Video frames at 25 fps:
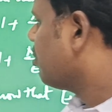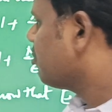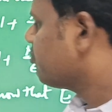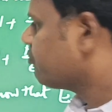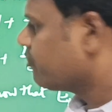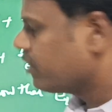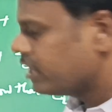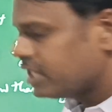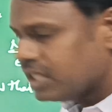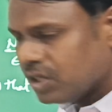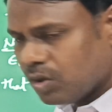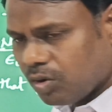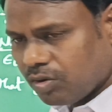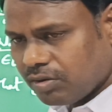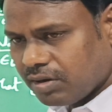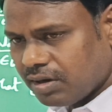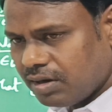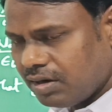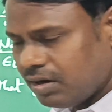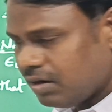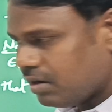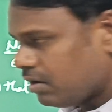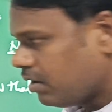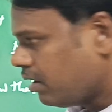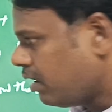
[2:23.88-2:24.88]
alpha E
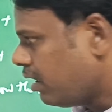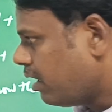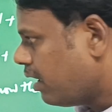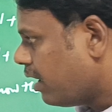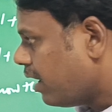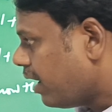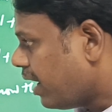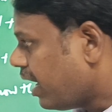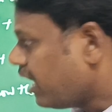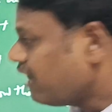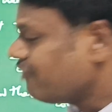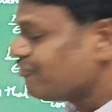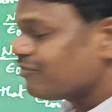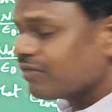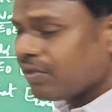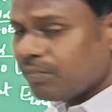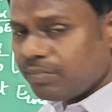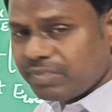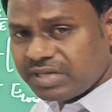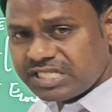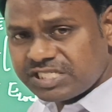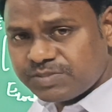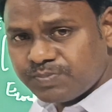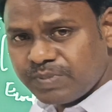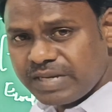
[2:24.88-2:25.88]
local, and from
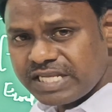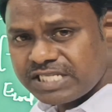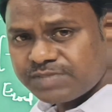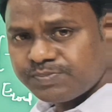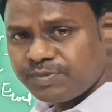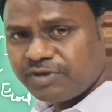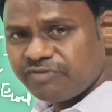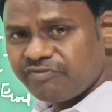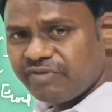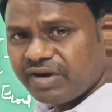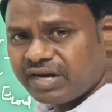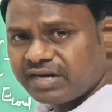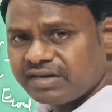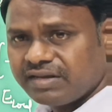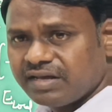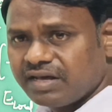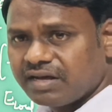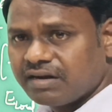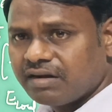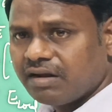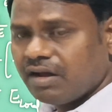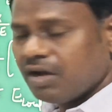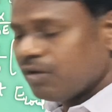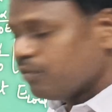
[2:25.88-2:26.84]
displacement vector